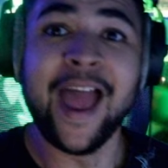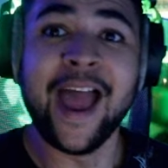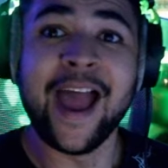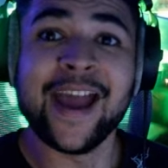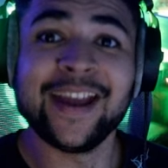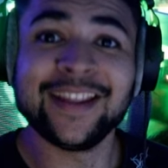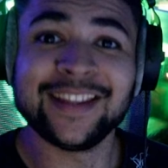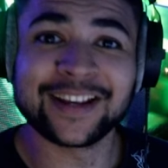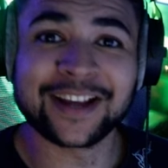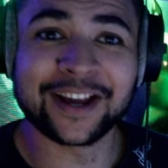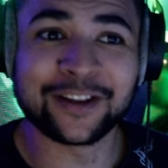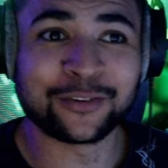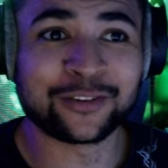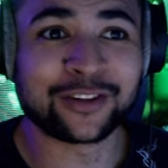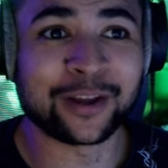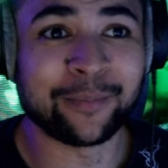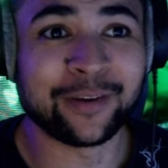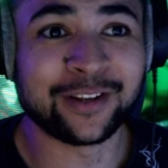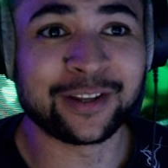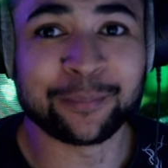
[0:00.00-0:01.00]
Hey there guys, what's
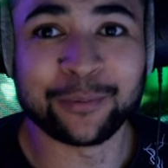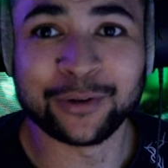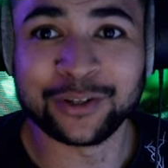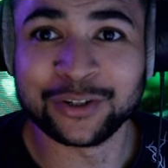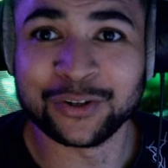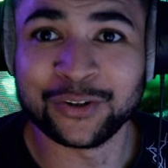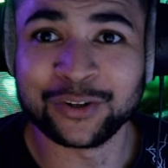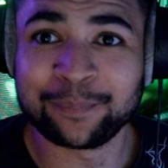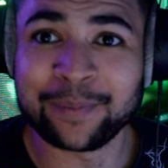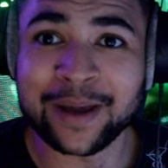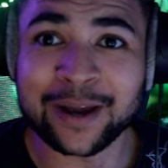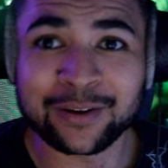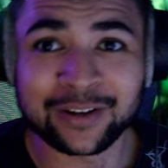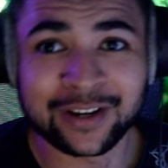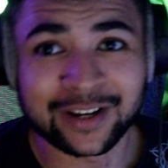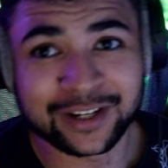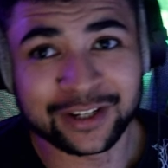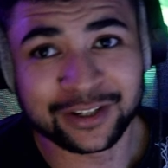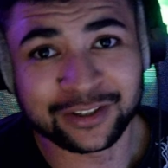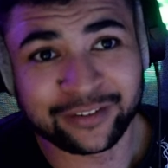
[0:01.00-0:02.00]
up? It's your boy Joel's back
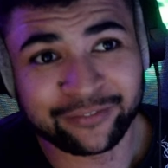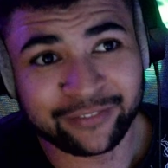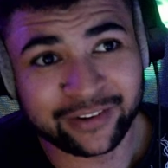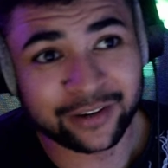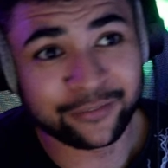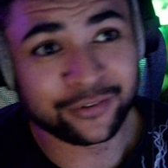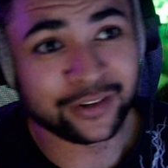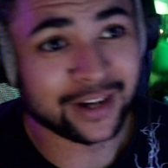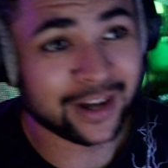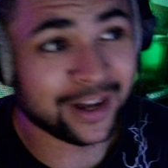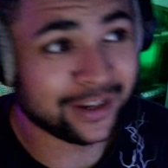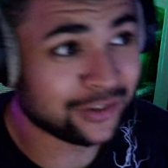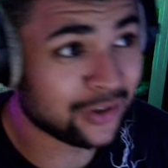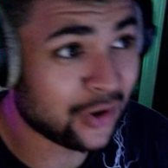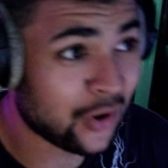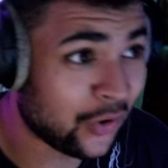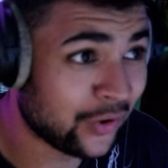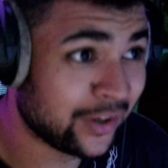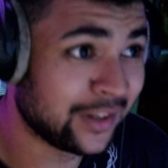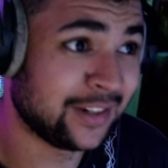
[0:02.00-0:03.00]
another YouTube video for you guys
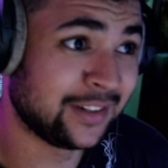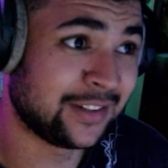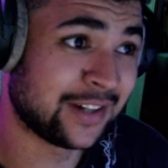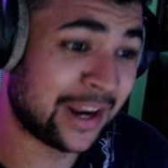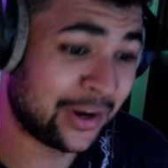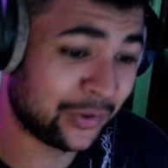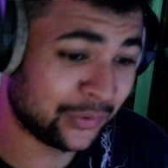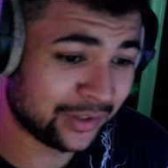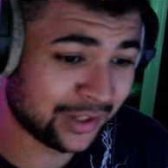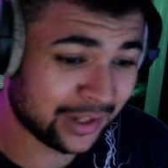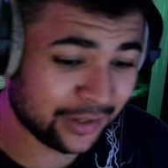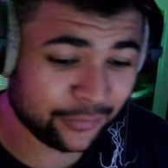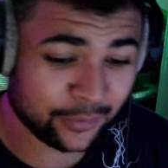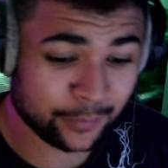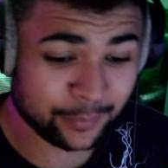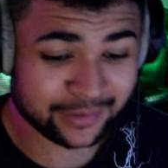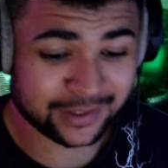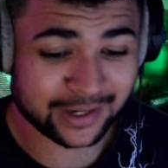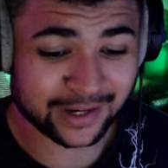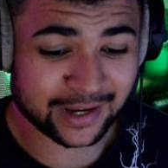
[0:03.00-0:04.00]
on the channel. And today's video, we'll
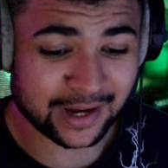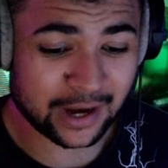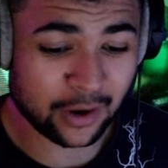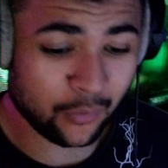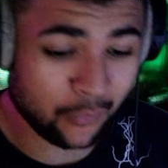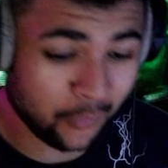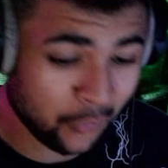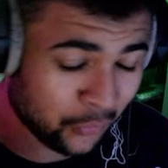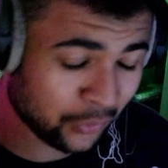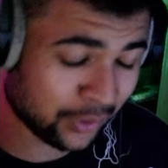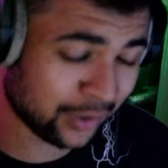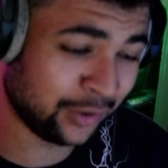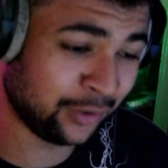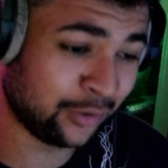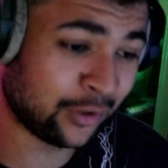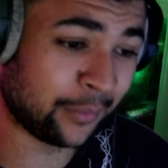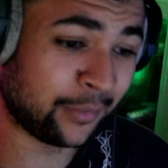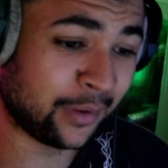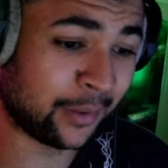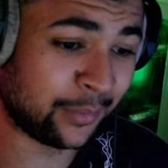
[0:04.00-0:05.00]
be checking out all the new
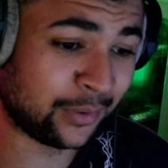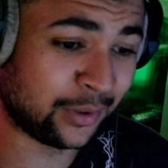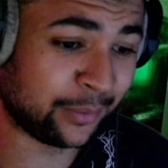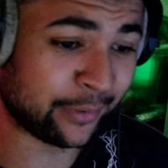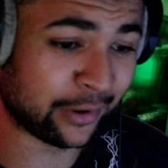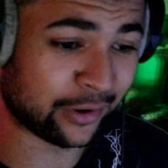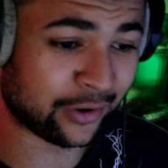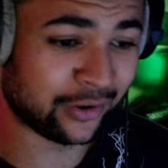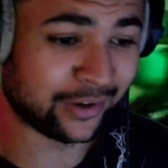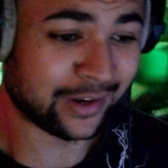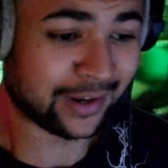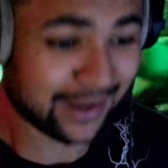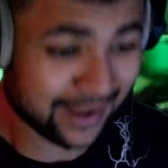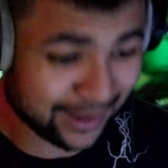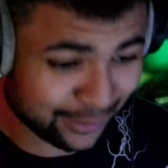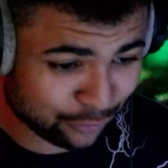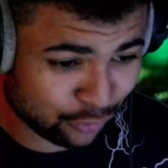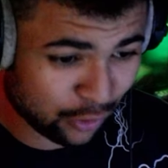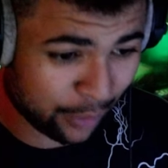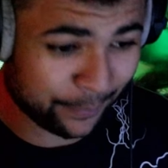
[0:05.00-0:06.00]
WWE Supercard content that
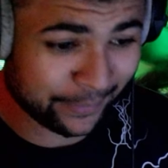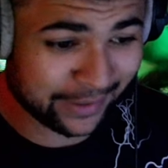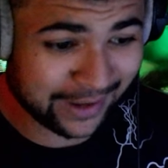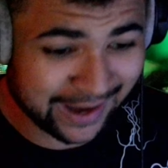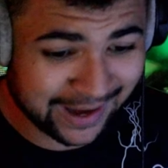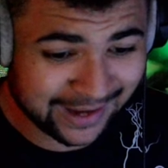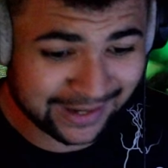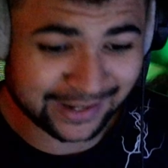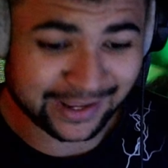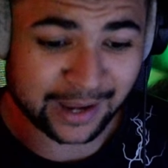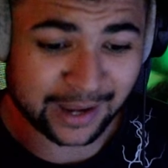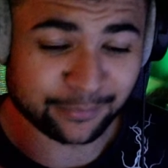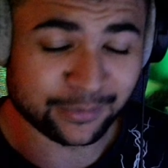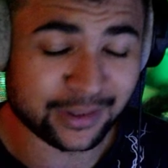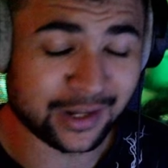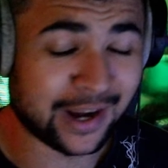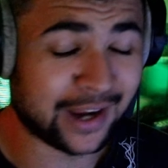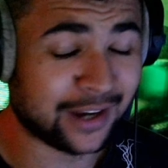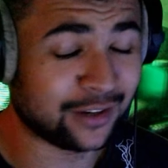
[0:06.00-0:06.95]
is dropping in the game today.